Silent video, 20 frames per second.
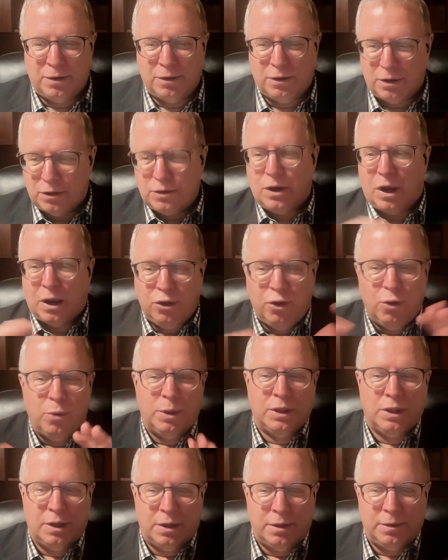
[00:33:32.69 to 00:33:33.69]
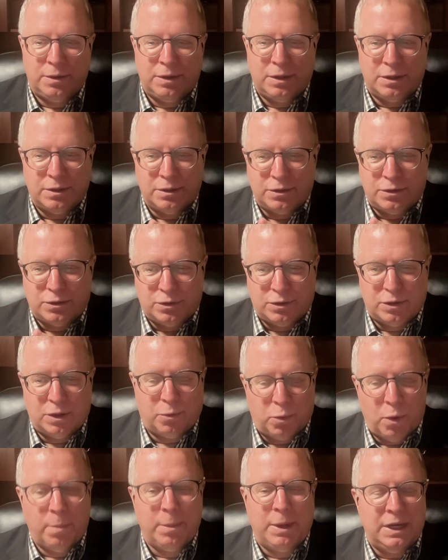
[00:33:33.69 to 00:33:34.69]
the, uh, you and the the the
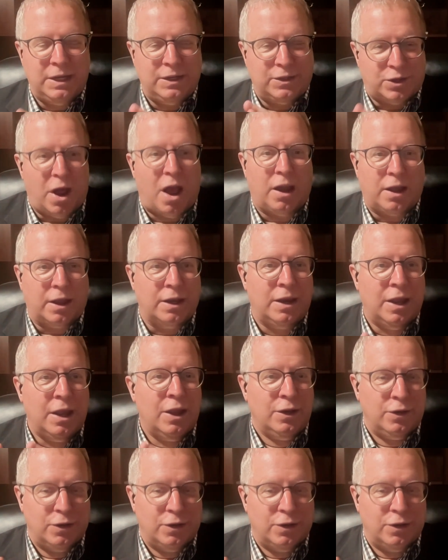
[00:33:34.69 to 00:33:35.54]
woman he's talking